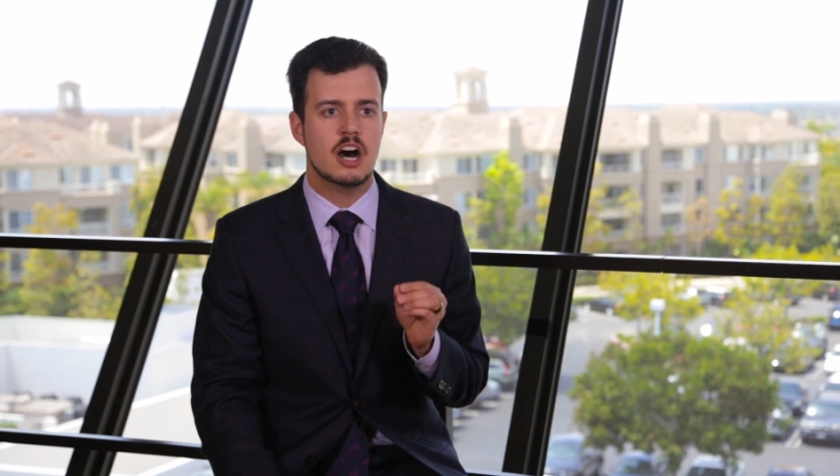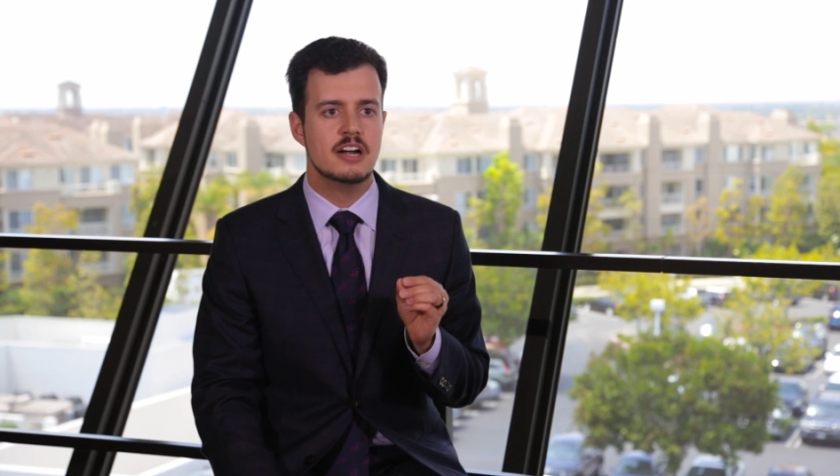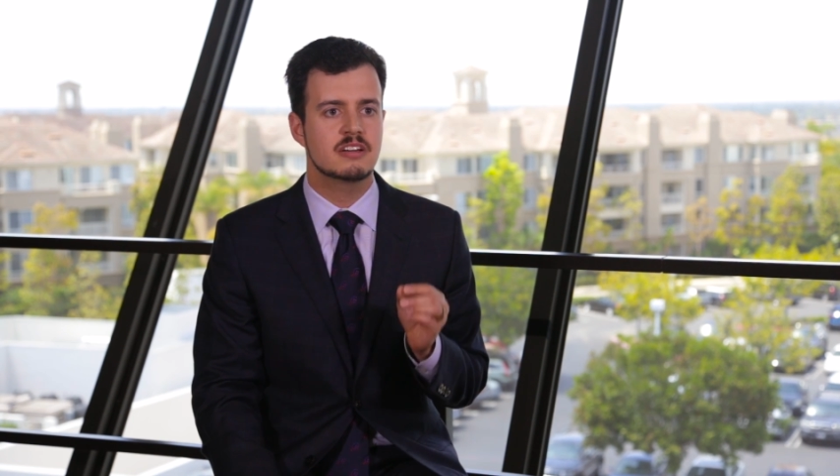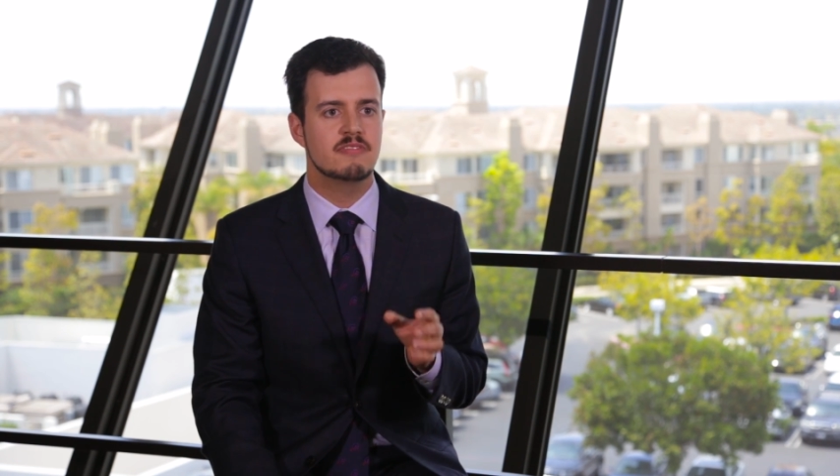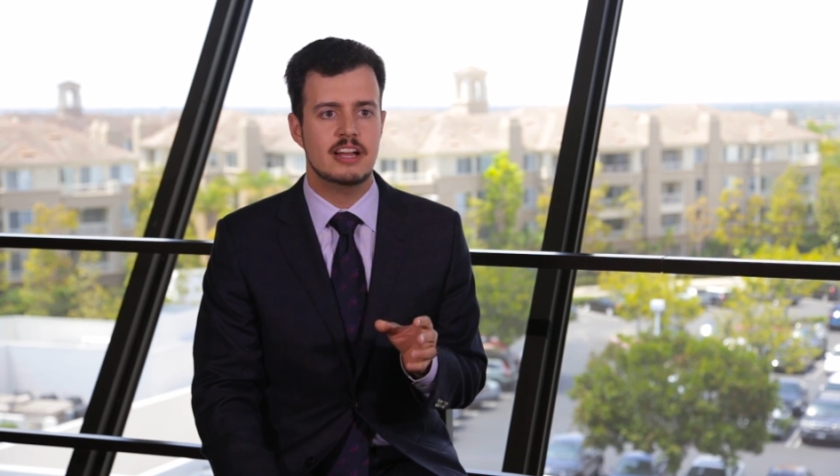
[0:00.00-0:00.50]

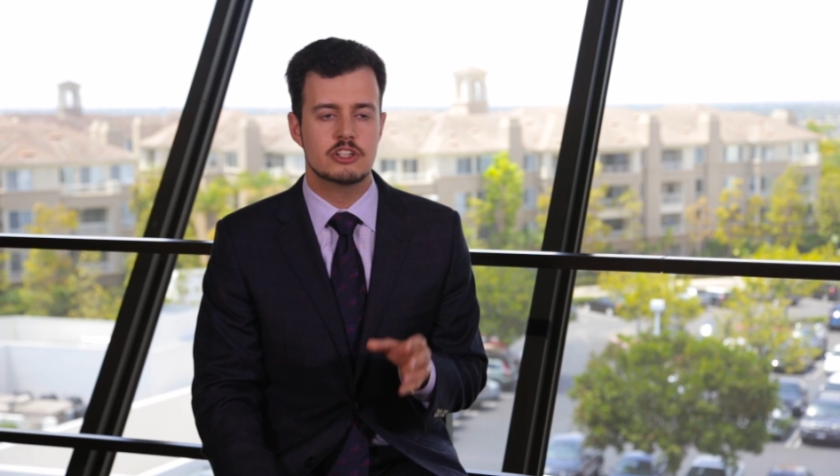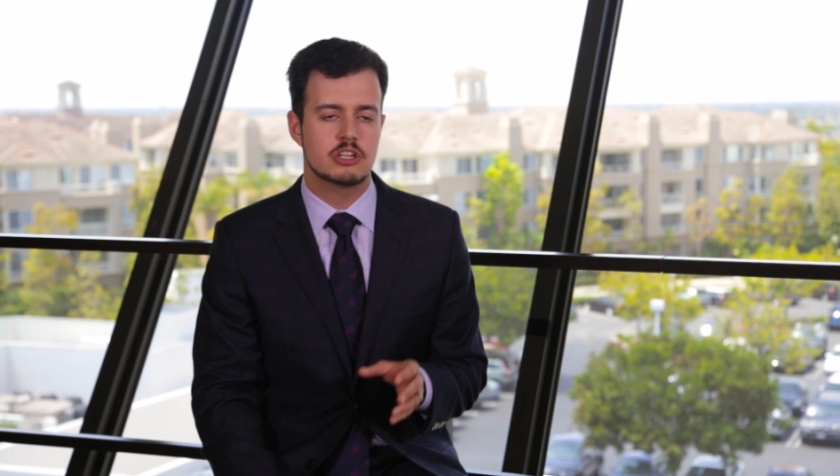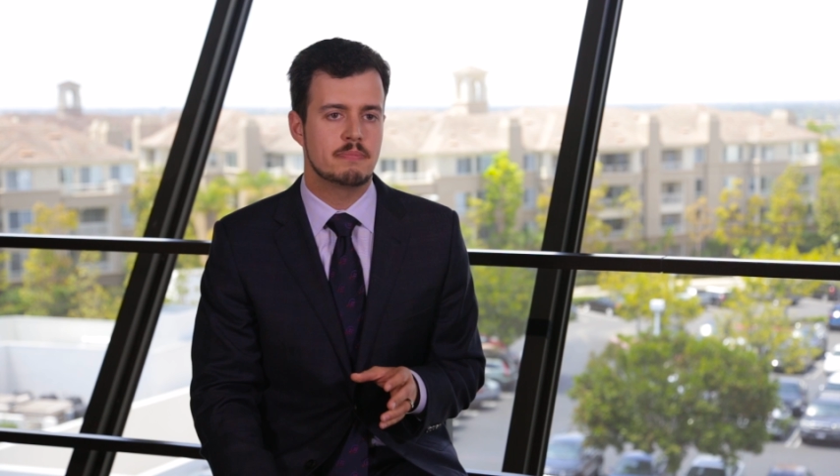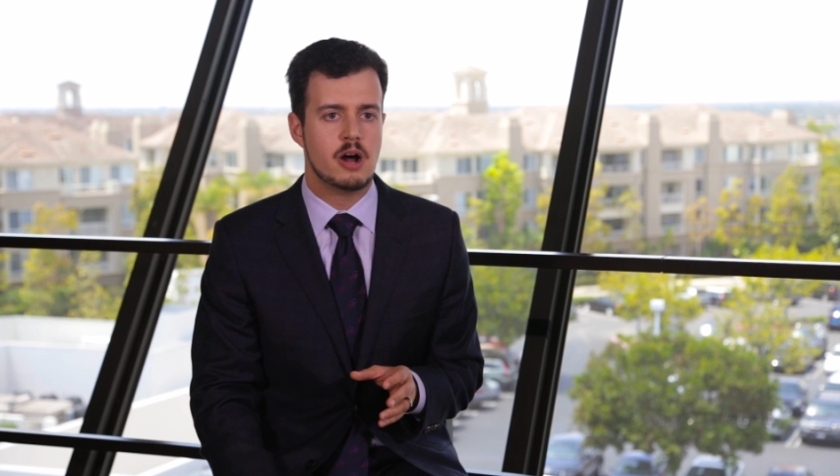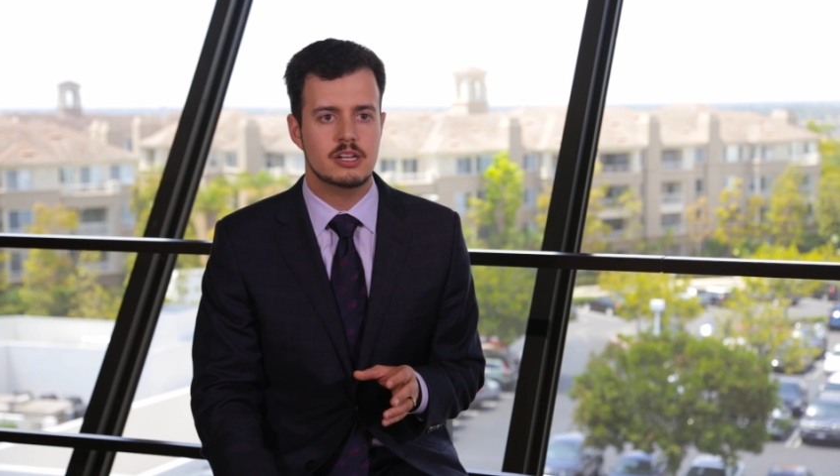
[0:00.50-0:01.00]

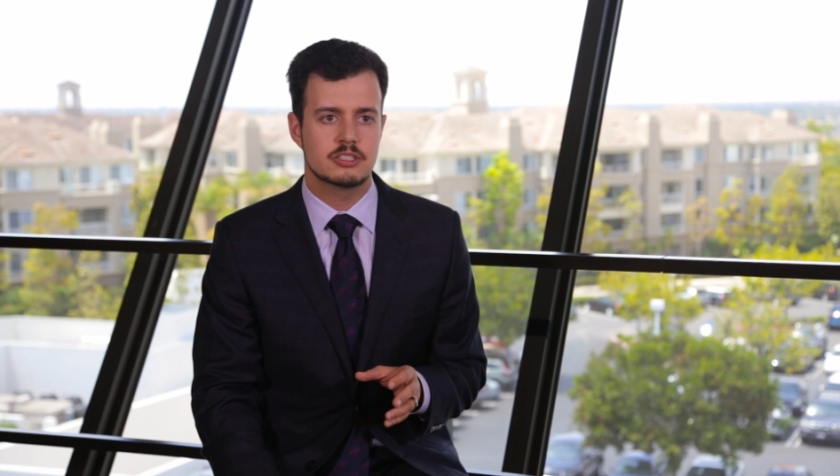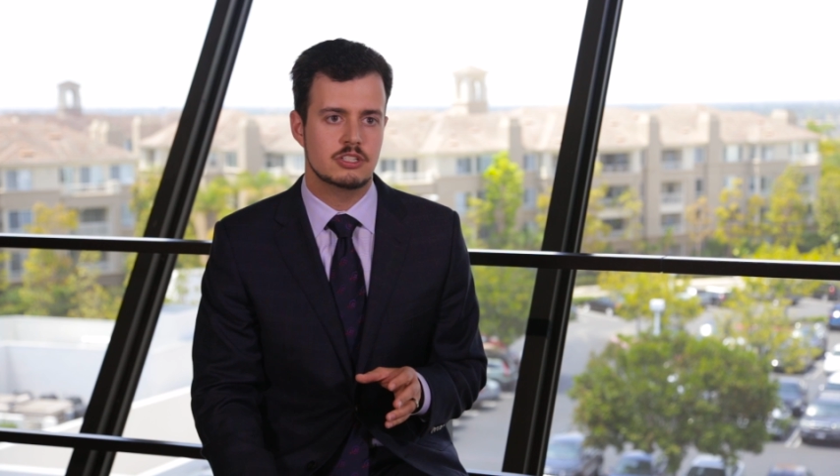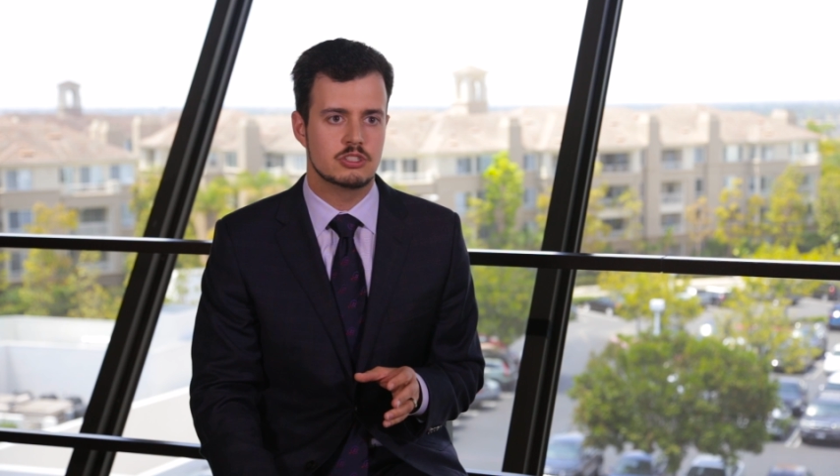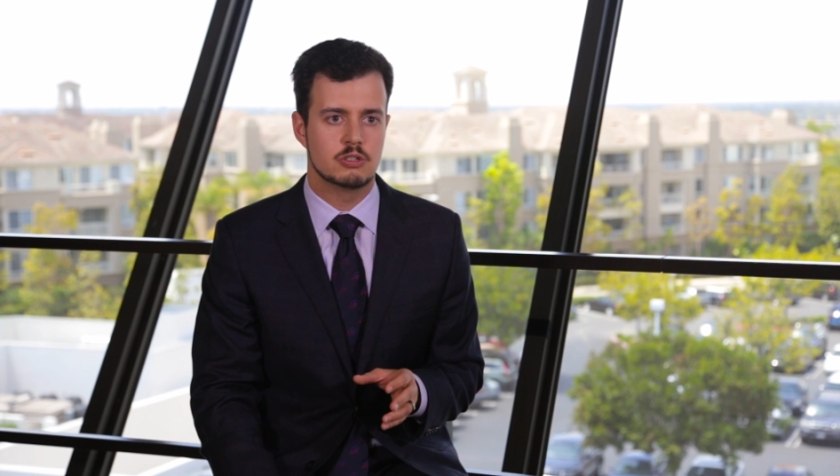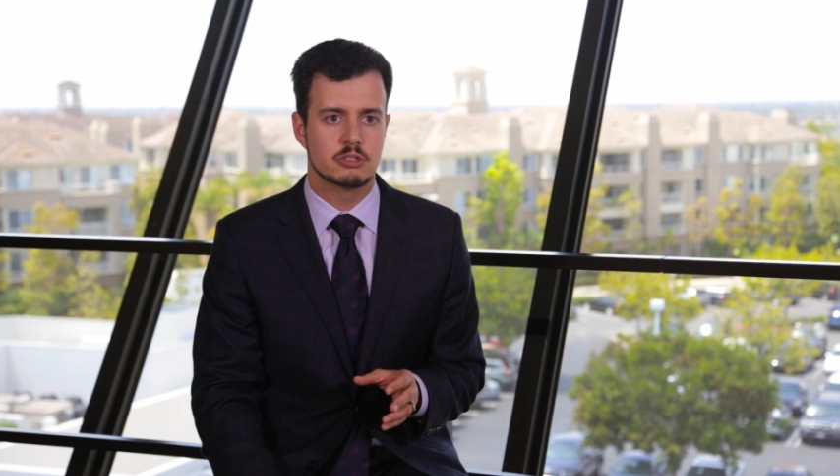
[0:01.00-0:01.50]
unconventional
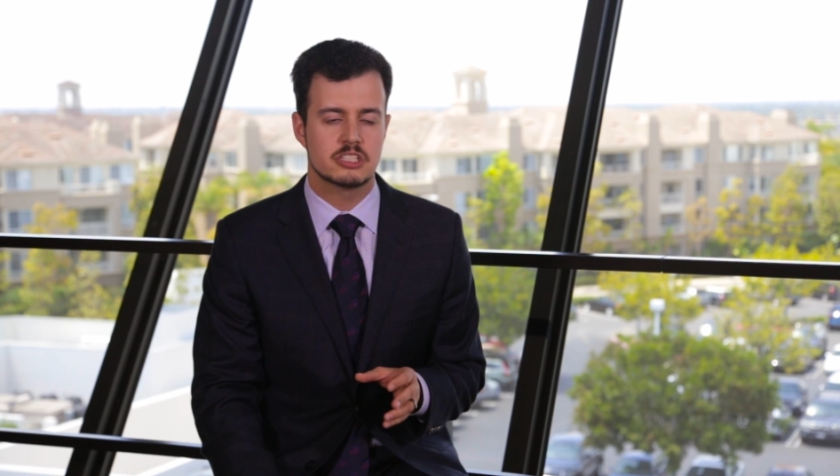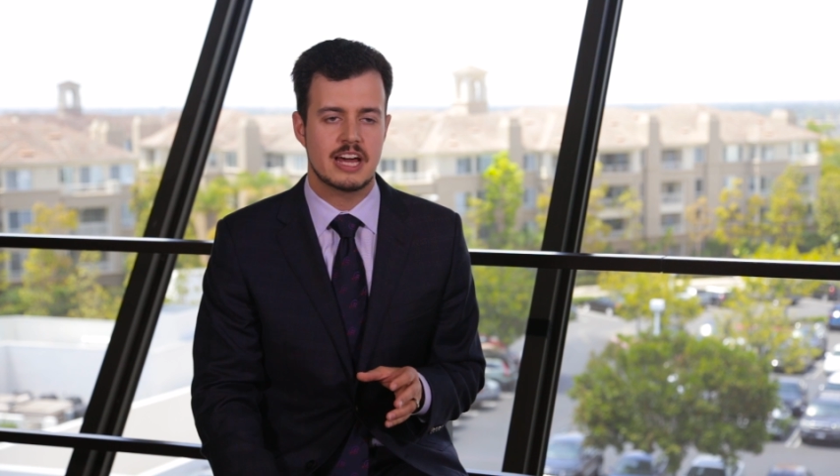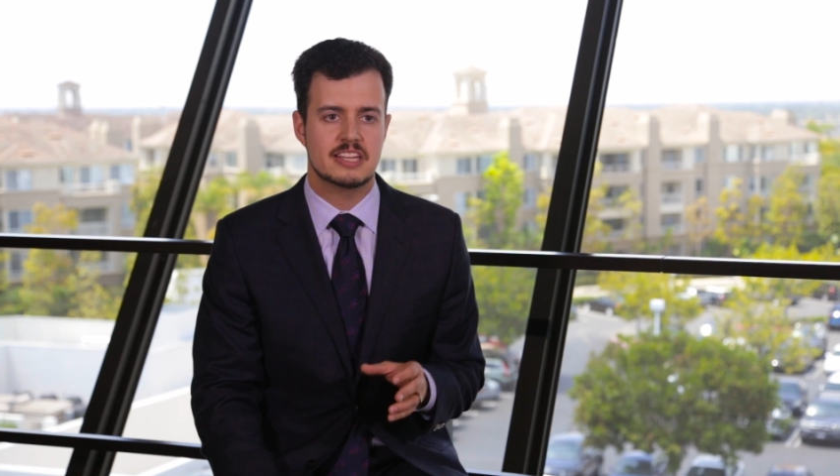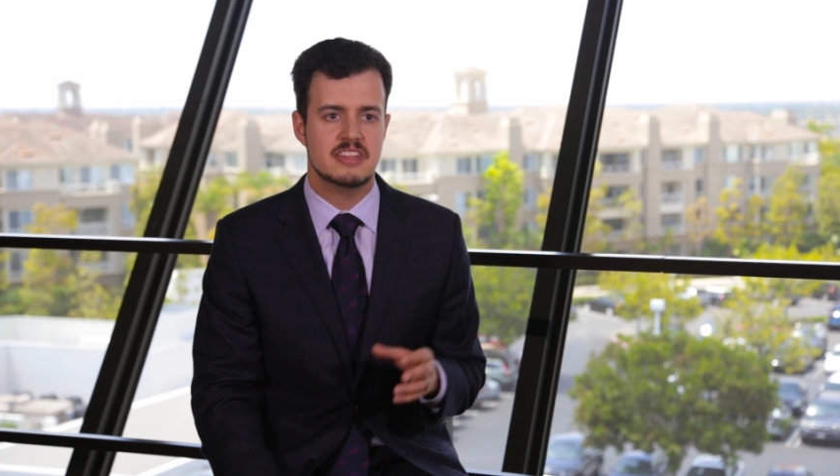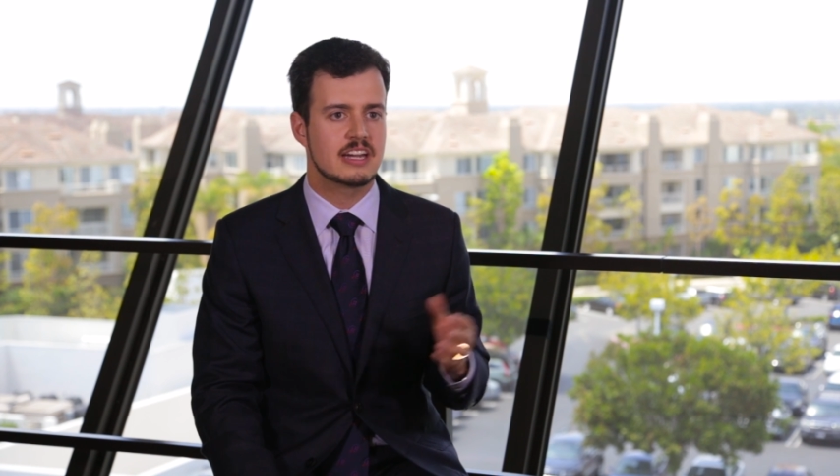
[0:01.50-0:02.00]
policy tools
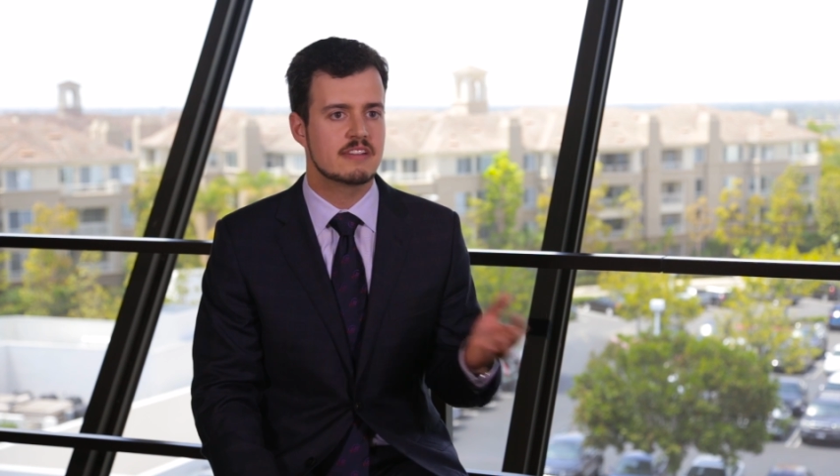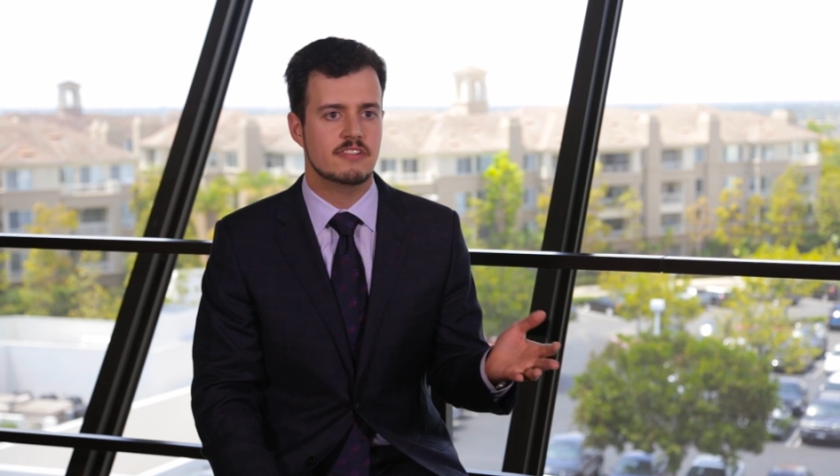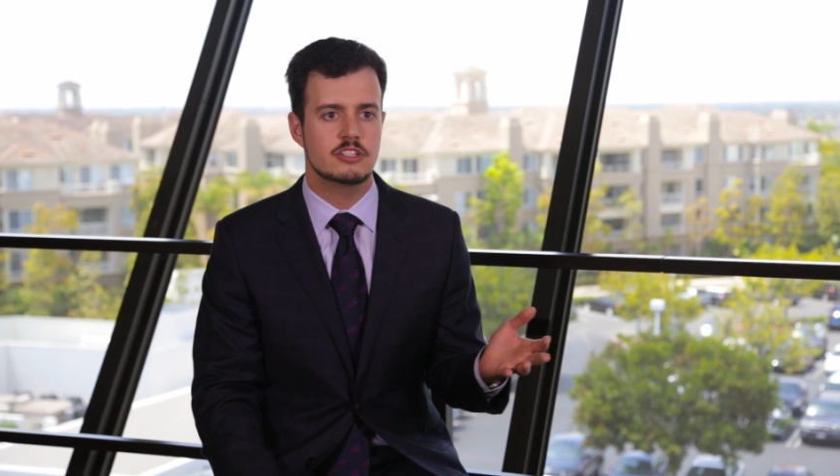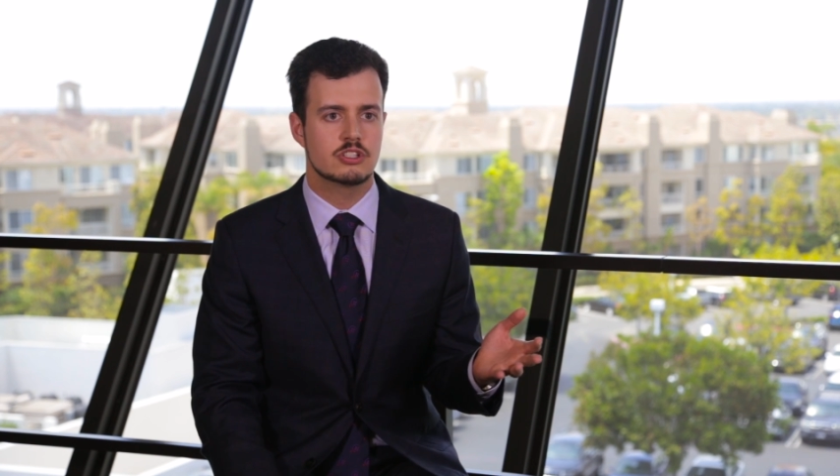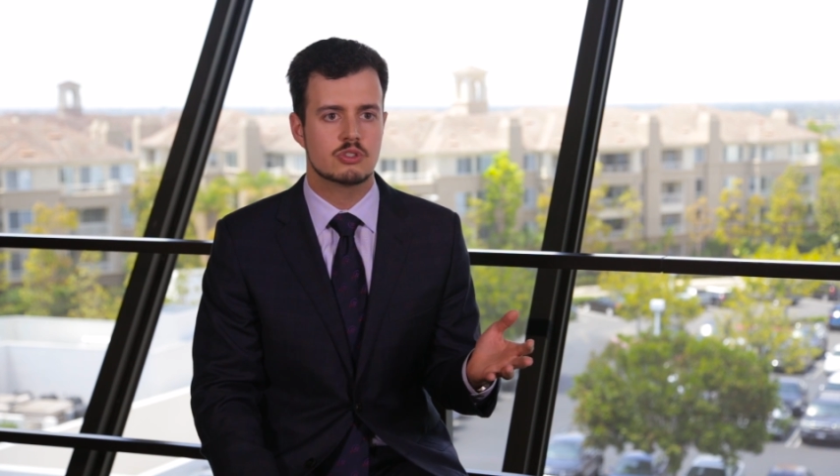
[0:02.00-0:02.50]
like
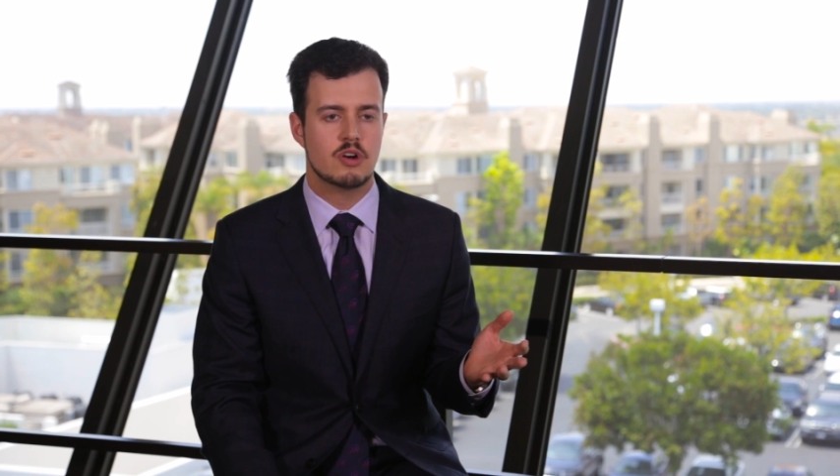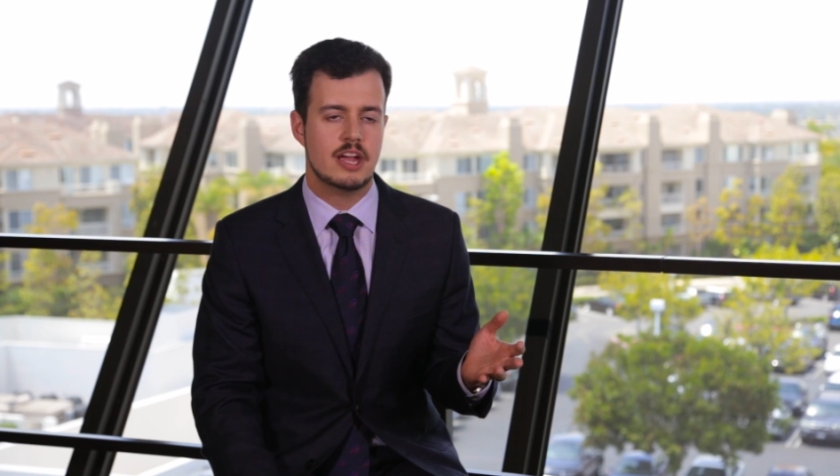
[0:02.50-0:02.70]
negative interest